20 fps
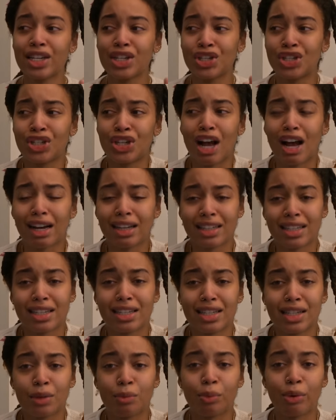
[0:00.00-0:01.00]
shocked
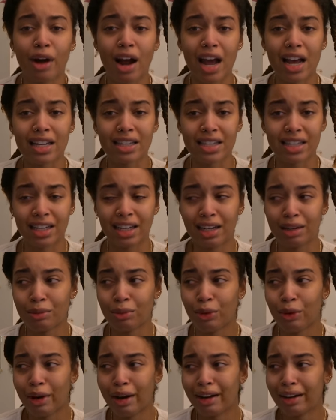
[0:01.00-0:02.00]
and surprised
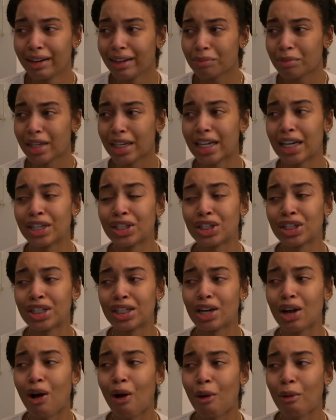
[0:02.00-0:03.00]
anymore because
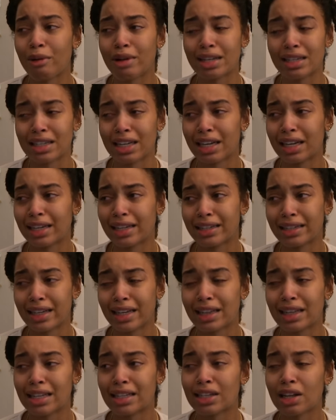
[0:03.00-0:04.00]
she always is,
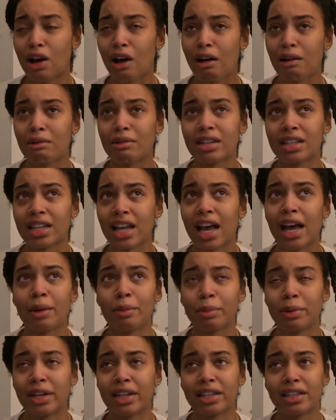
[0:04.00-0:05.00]
and this always
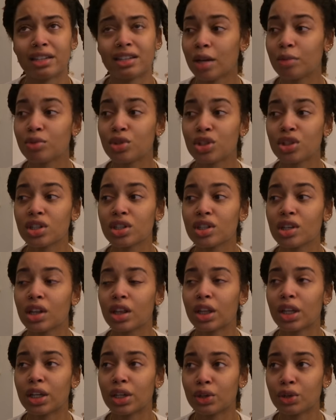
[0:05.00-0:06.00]
happens. I'm just
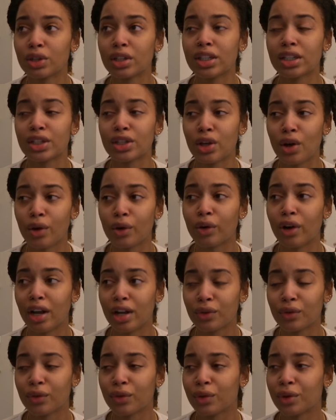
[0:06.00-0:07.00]
literally so
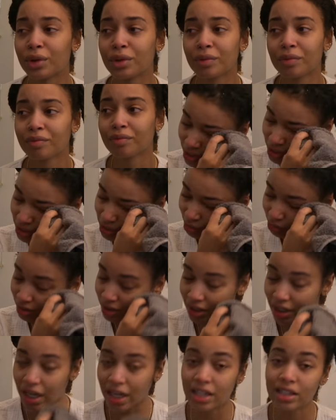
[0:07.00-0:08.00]
grateful. So
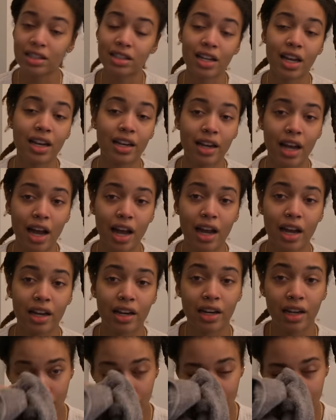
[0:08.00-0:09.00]
today's day 9
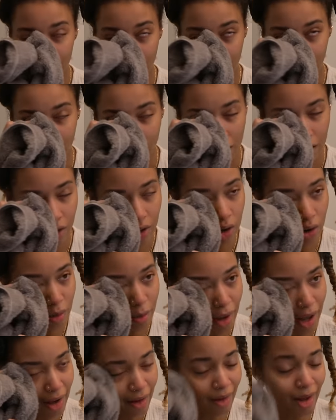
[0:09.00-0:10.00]
of my lock comb
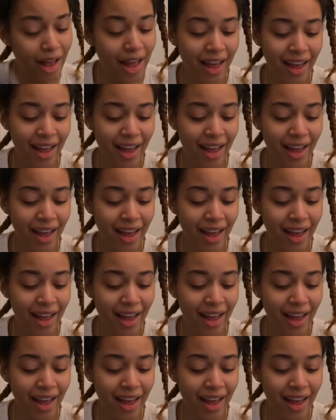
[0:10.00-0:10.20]
out